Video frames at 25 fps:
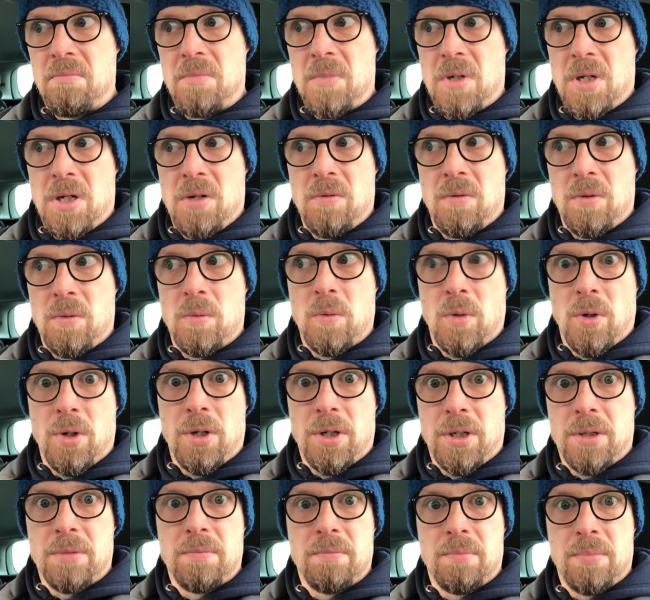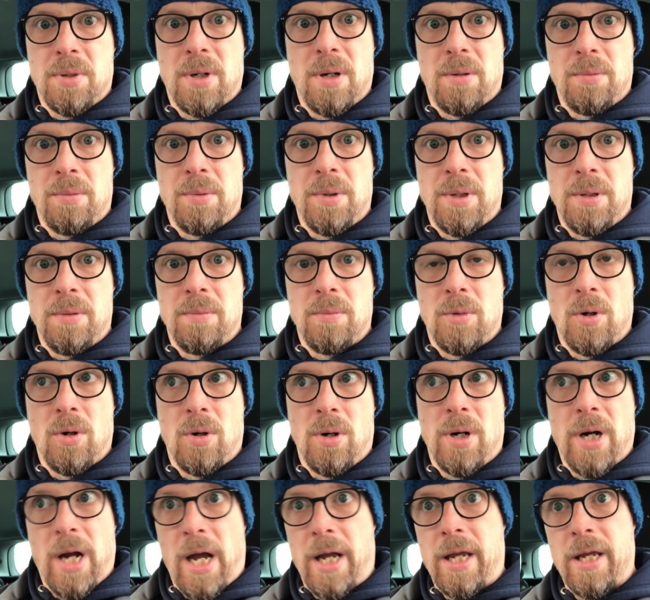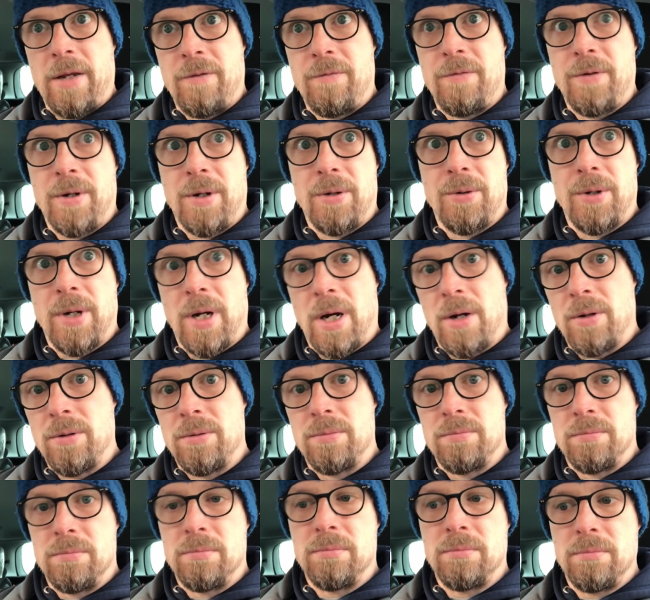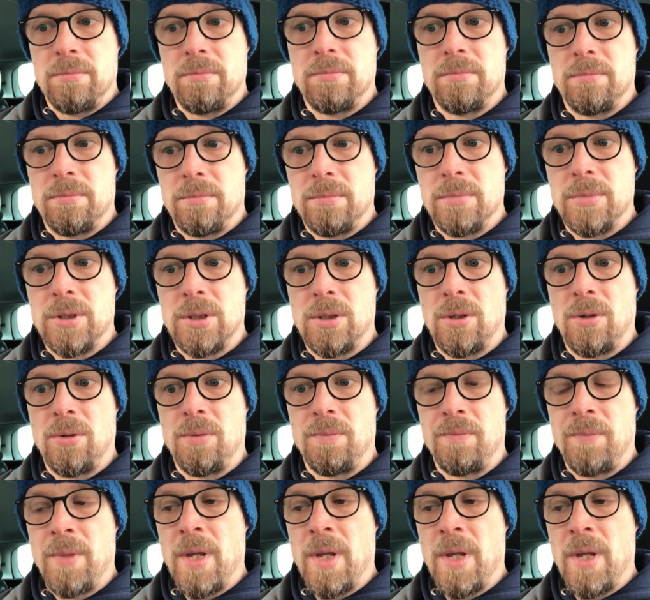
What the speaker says: it will work probably, or I can figure it out. So